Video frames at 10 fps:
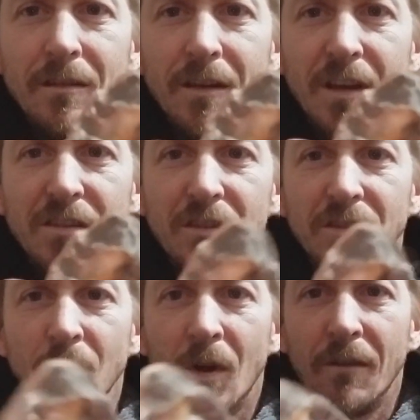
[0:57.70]
I guess it
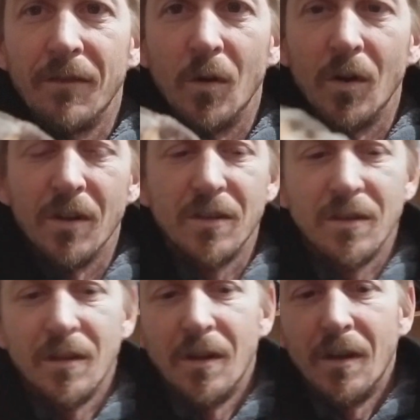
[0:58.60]
doesn't want to focus.
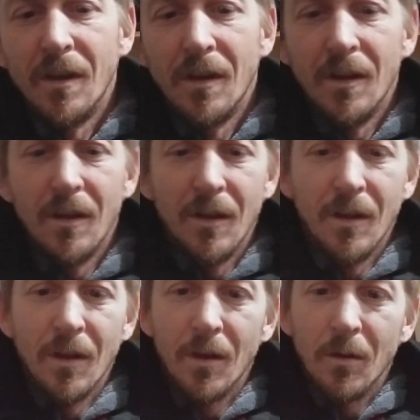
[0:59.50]

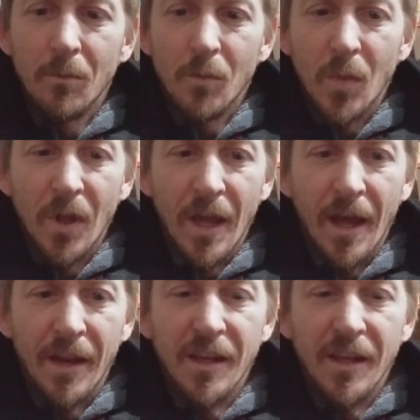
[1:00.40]
But yeah,